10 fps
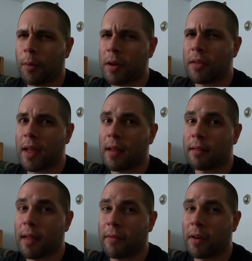want to say, a
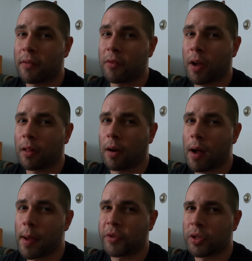$700
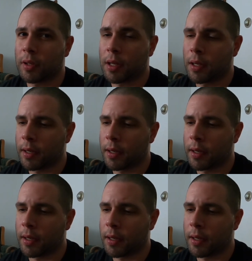option.